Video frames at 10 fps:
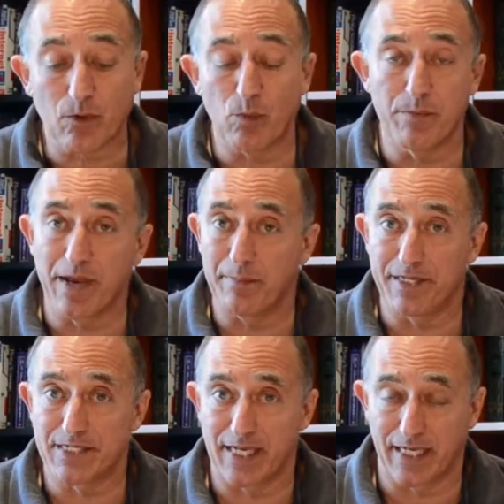we may be
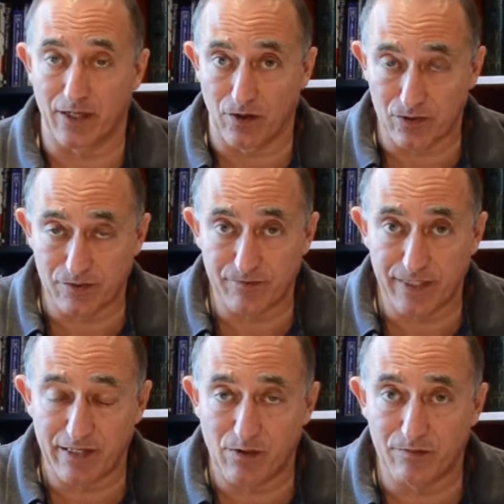taking lots of
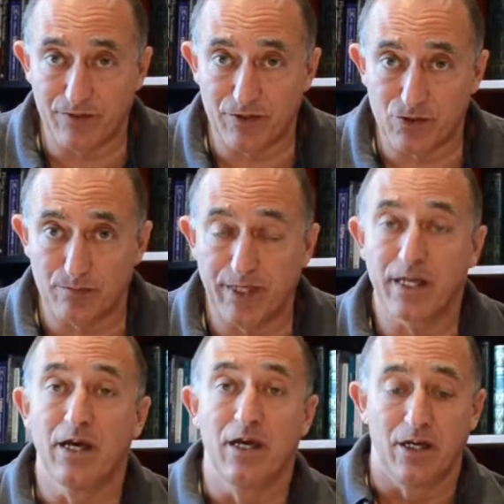video of you swimming,
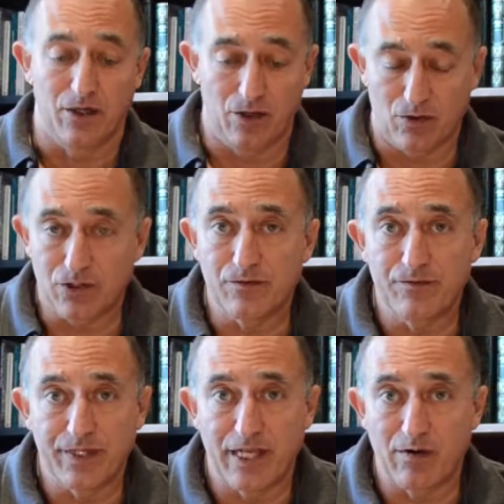lots of
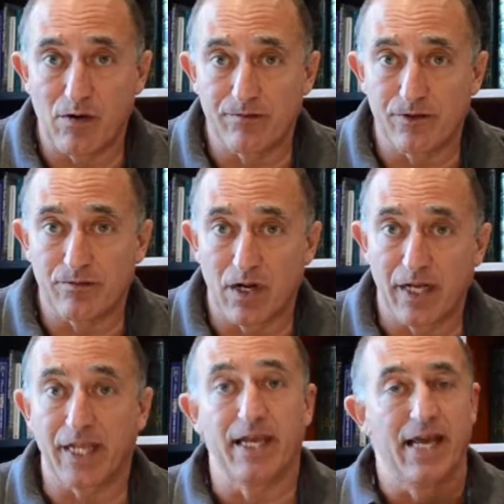video of you
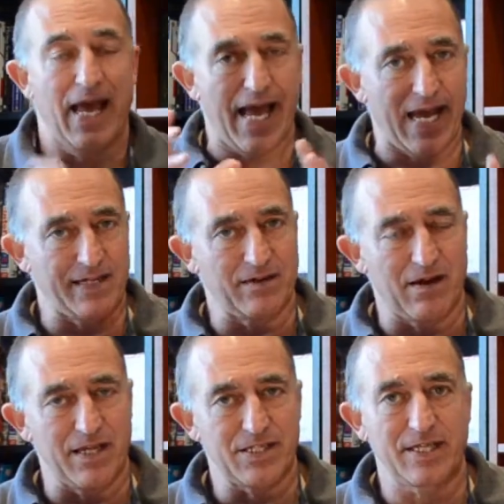running,
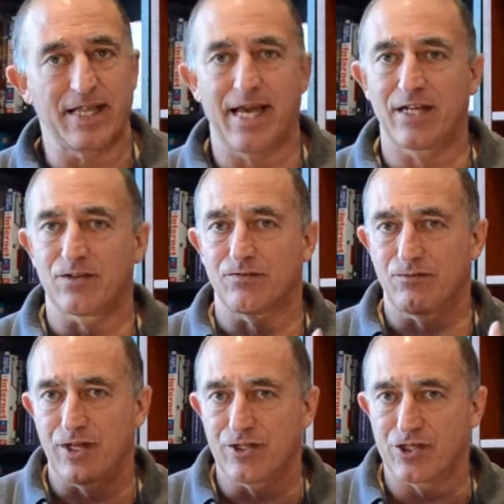analysing that,
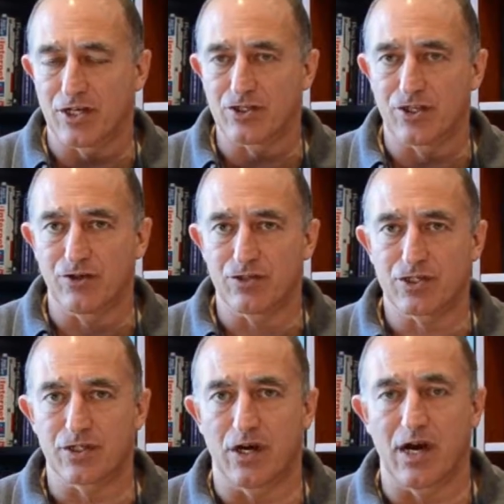readjusting your
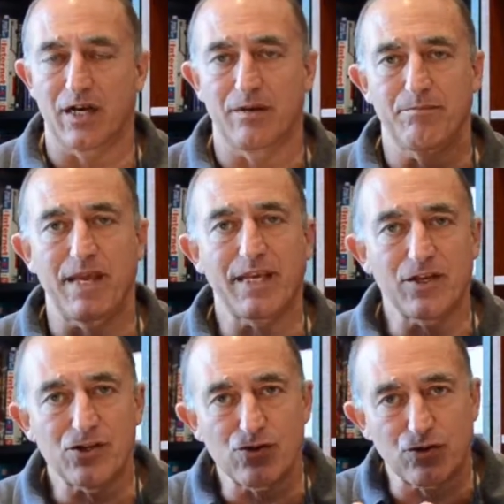style, and
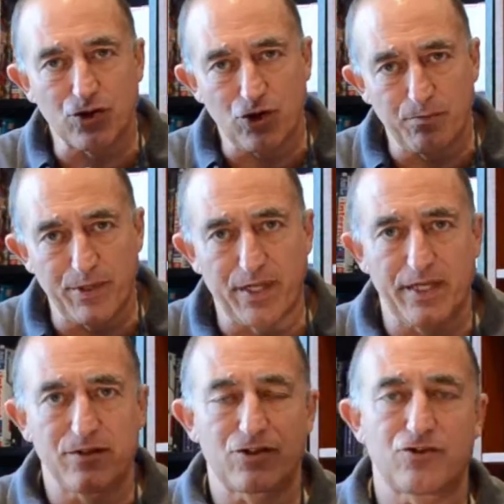making sure that you
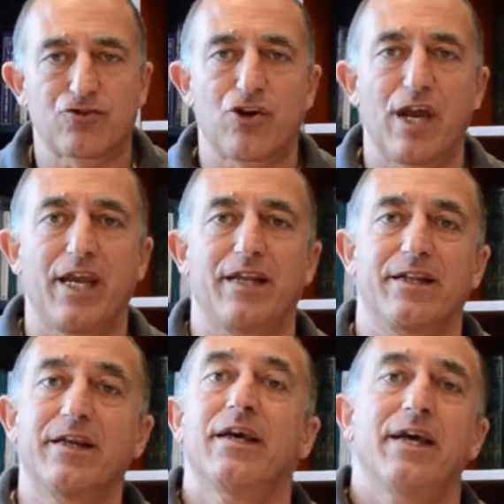begin to
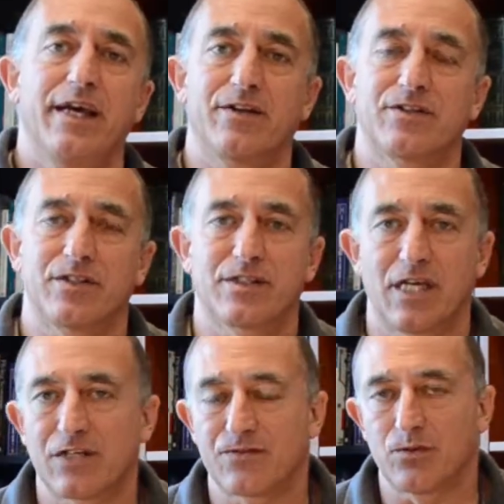train in a
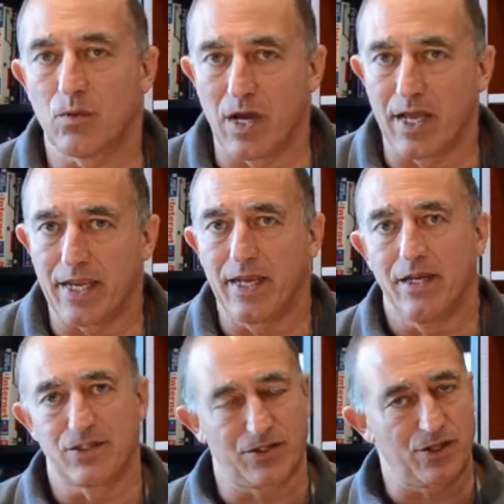successful way
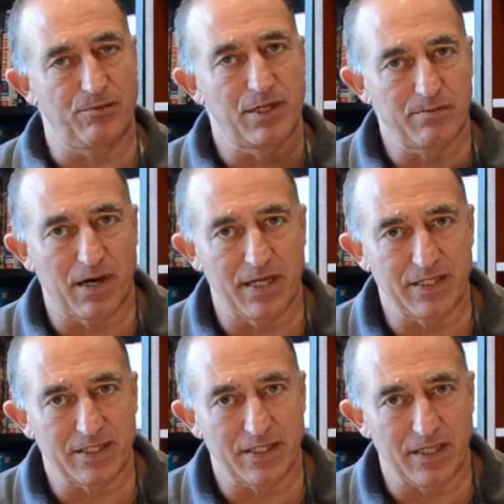so that you
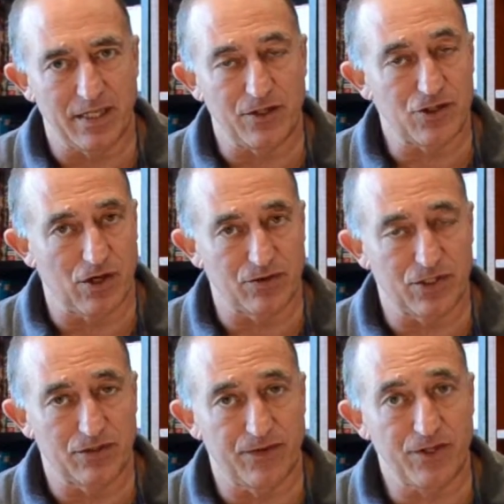minimise the
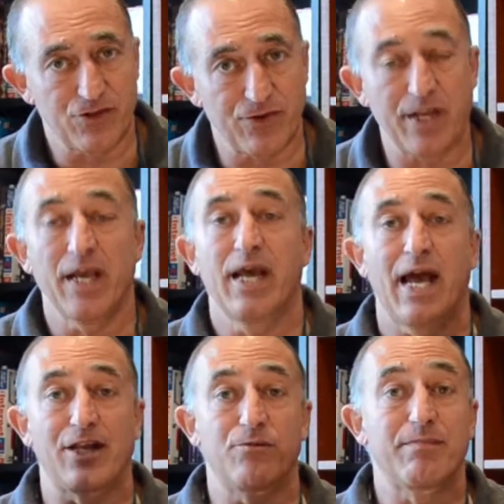chances of injury
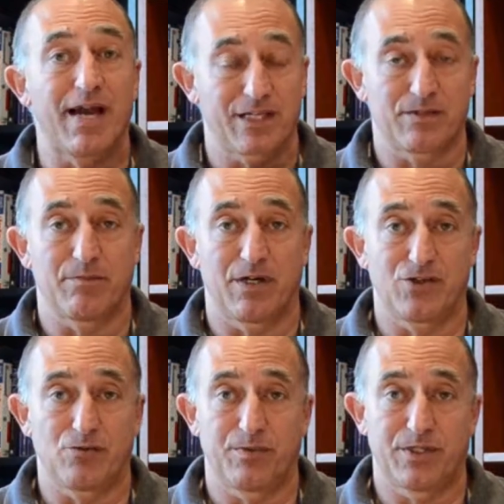and you
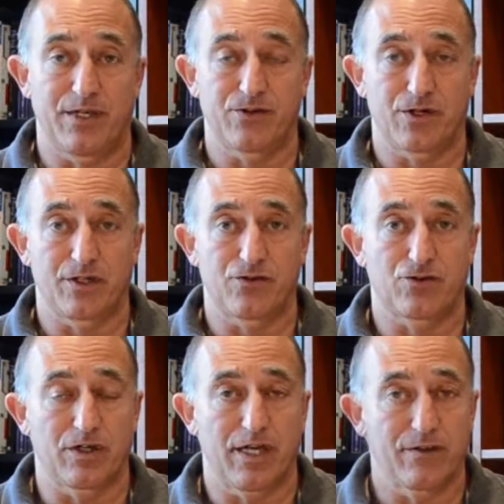maximise your potential in
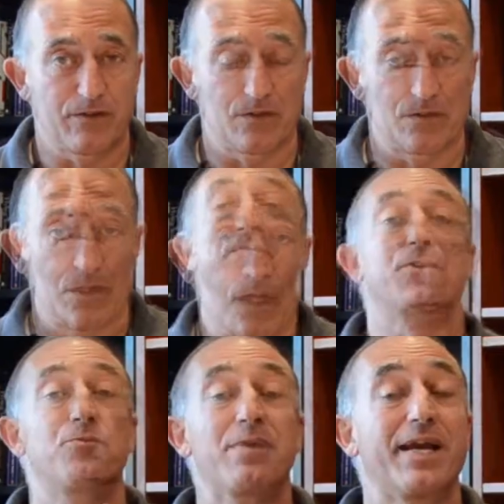triathlon.
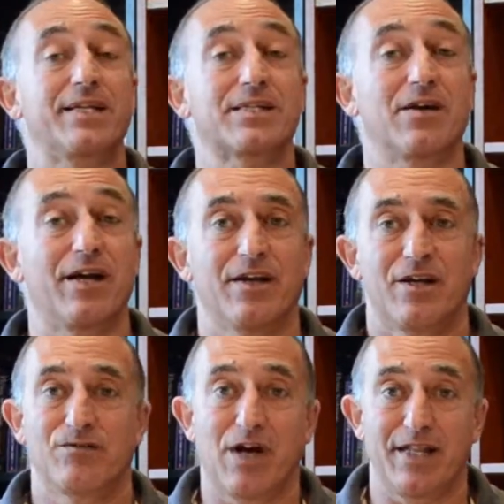You may decide,
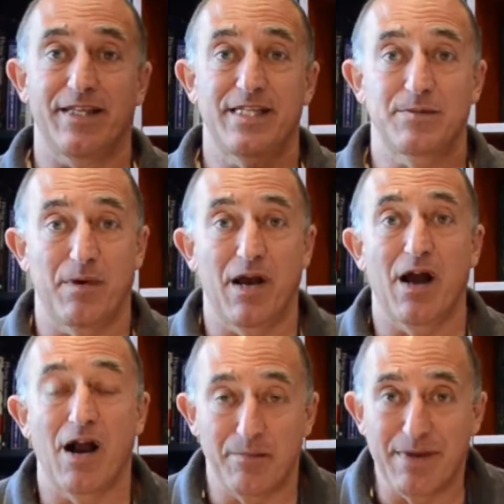right, this is
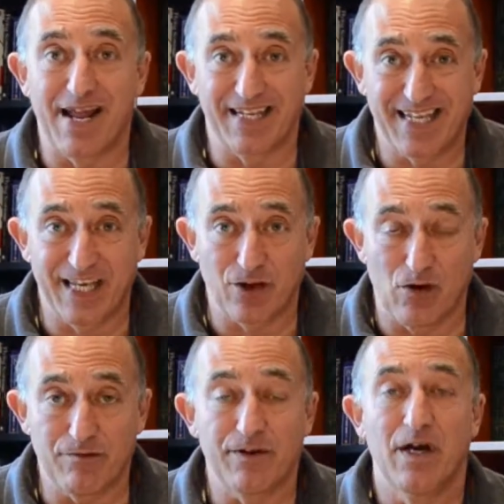my Ironman
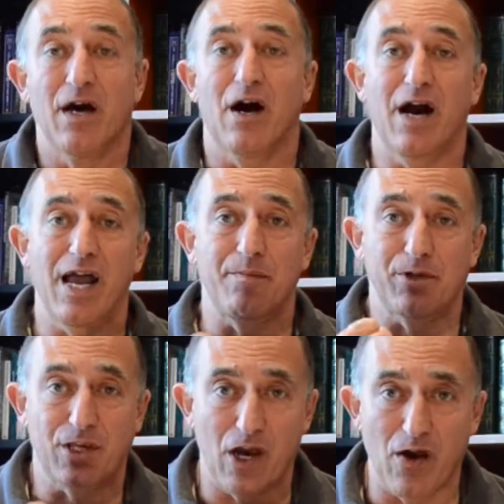kickoff. I
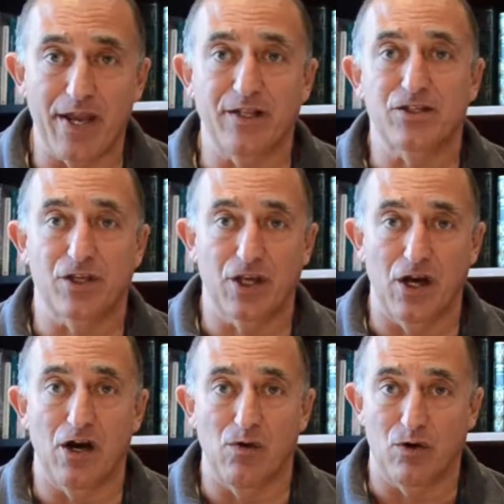am going to
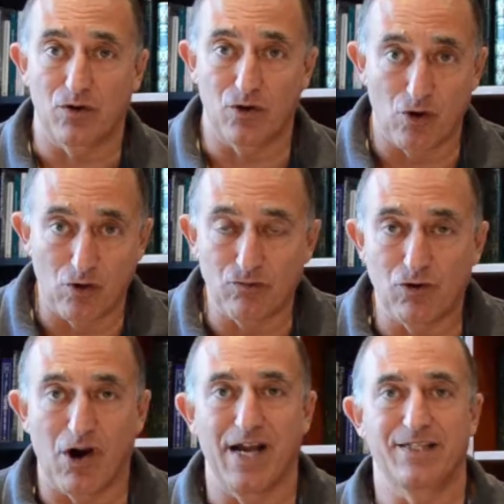go on long
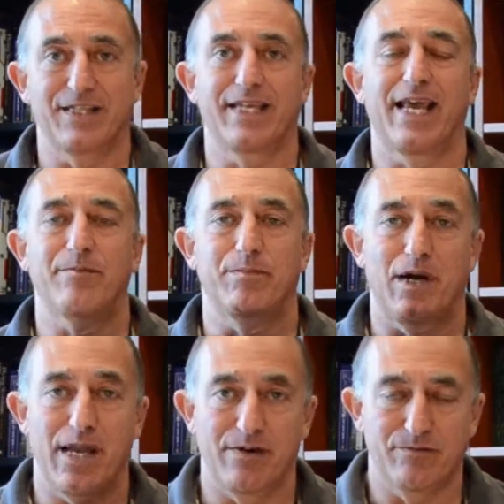rides and get
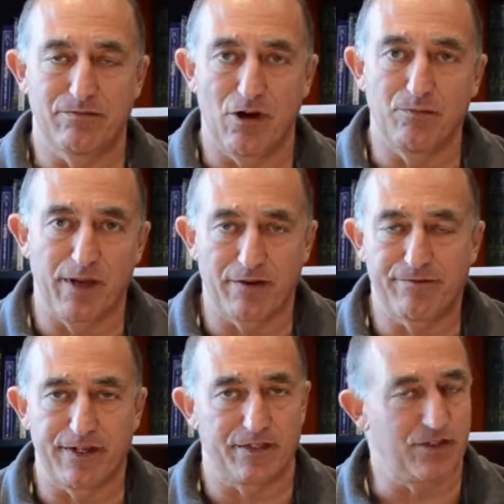my aerobic
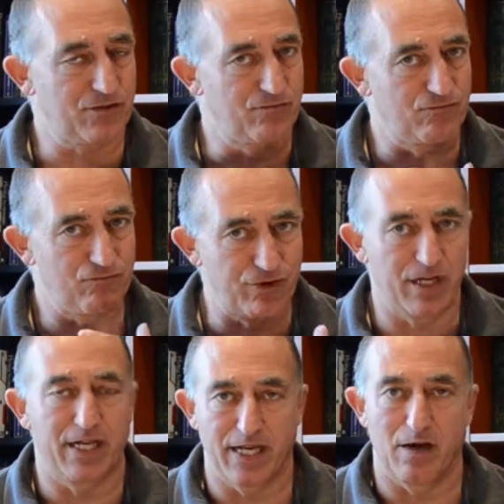fitness
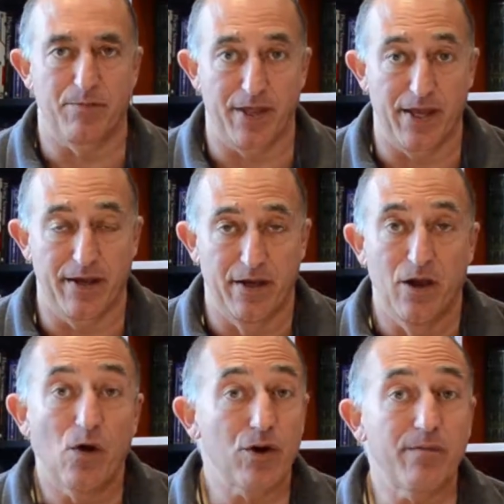really up there.
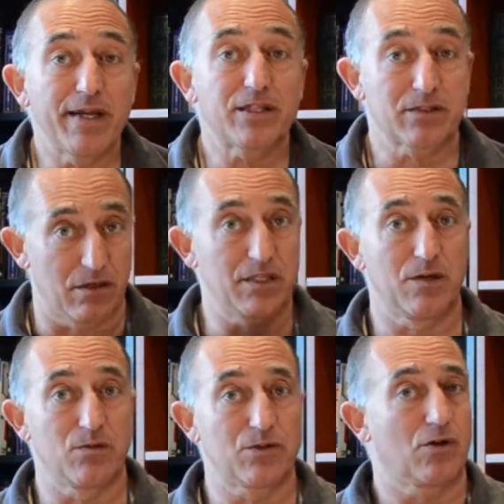Or you may decide that you want a